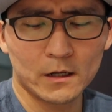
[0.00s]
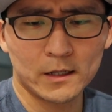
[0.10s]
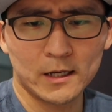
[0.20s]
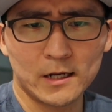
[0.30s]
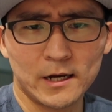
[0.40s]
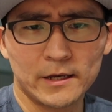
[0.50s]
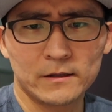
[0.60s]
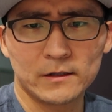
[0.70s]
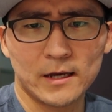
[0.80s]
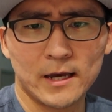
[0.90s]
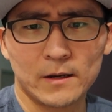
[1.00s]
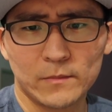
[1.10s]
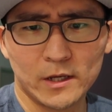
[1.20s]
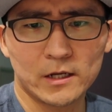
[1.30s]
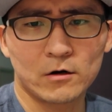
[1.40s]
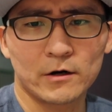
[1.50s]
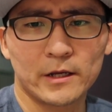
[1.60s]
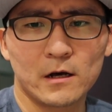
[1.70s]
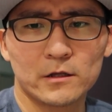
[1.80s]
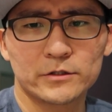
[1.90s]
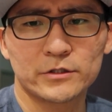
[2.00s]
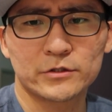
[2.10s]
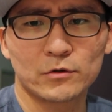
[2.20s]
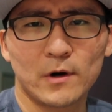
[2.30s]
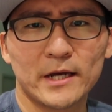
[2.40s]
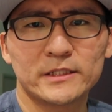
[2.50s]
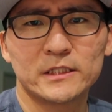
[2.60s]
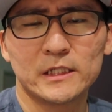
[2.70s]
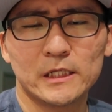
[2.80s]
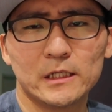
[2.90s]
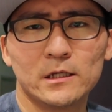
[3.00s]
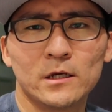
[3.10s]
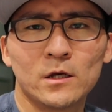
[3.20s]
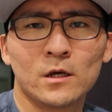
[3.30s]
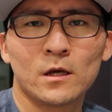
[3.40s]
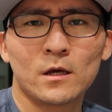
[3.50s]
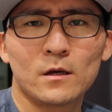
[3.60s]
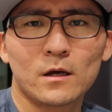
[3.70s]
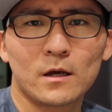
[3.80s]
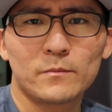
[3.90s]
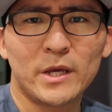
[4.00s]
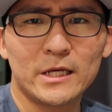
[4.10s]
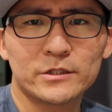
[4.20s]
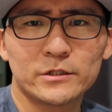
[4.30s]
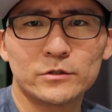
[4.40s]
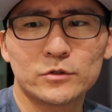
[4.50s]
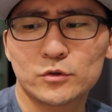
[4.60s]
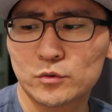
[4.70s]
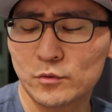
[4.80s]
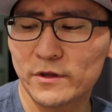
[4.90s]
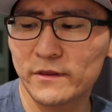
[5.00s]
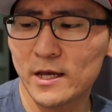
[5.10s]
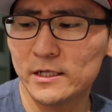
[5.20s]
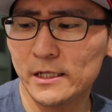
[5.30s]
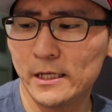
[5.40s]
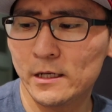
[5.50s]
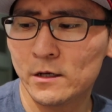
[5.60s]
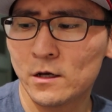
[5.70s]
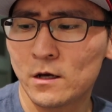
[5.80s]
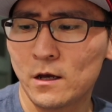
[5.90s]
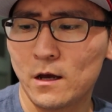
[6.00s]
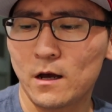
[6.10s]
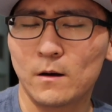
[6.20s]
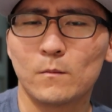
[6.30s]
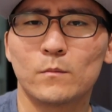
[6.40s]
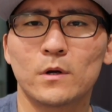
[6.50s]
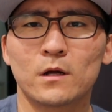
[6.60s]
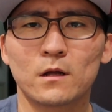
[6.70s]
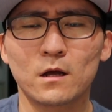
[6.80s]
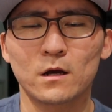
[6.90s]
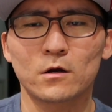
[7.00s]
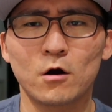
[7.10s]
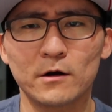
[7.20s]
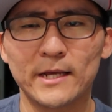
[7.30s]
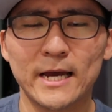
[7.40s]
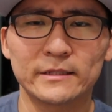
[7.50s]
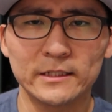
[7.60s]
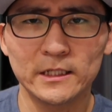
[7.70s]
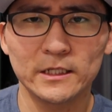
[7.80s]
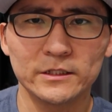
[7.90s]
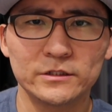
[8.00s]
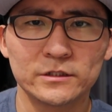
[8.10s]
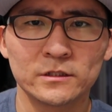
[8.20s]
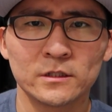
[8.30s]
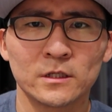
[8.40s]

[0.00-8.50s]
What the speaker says: Again, I am a cardiologist, so I see patients with any cardiac needs,